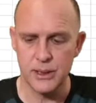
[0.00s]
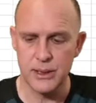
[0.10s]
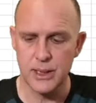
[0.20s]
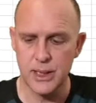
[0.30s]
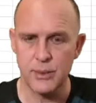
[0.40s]

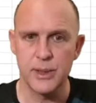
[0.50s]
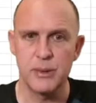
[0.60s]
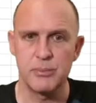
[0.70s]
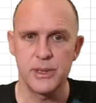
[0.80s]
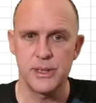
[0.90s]
and when I
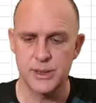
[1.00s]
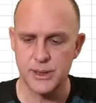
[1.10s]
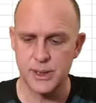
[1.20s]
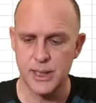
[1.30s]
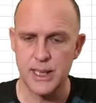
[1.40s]
press
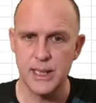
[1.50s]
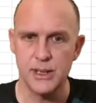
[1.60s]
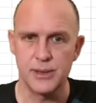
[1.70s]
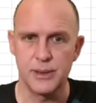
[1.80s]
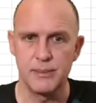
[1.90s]

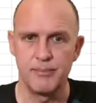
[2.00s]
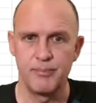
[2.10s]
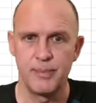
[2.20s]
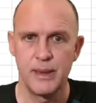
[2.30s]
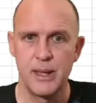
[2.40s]
Enter,
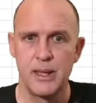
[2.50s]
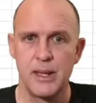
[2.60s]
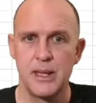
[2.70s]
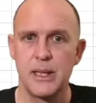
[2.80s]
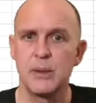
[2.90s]

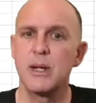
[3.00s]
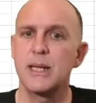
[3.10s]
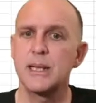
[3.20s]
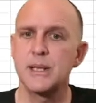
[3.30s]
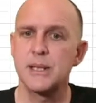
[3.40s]
it will
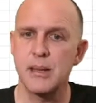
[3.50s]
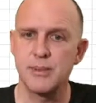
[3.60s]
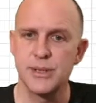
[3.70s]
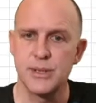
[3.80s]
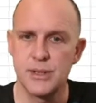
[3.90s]

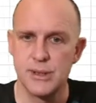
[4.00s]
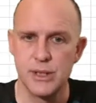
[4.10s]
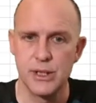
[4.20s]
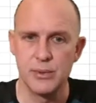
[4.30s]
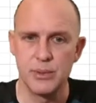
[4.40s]
accept the
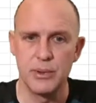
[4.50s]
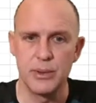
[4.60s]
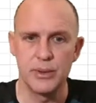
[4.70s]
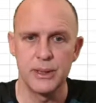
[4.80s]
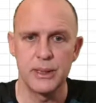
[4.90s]
new
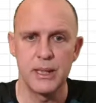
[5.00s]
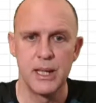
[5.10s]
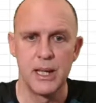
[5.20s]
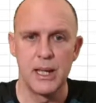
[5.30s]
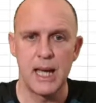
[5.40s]
employee,
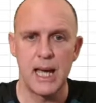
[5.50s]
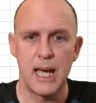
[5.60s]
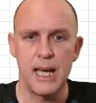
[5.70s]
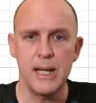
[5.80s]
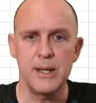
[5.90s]

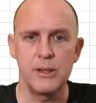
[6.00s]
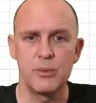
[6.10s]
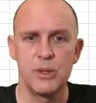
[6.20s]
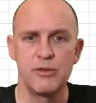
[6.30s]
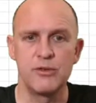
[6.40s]
and it
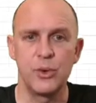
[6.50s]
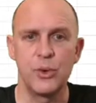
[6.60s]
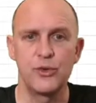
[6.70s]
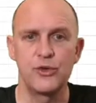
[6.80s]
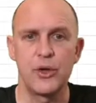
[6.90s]
will have
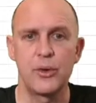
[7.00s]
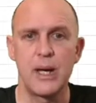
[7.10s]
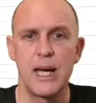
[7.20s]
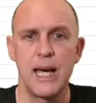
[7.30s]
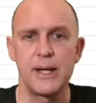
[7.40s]
also
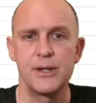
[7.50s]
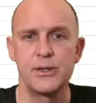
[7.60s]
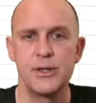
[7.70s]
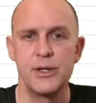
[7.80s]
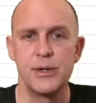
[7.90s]
added
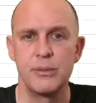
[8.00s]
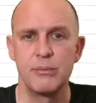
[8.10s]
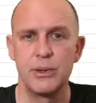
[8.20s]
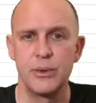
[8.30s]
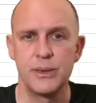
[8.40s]
the new
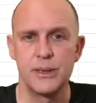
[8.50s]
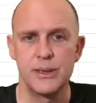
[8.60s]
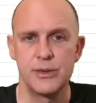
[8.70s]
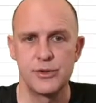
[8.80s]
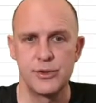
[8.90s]

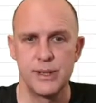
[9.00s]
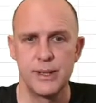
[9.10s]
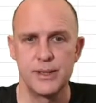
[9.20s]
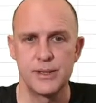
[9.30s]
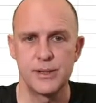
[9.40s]
employee to the
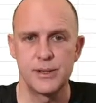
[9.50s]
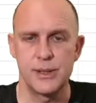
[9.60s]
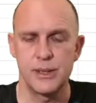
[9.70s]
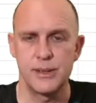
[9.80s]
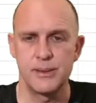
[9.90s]
list here.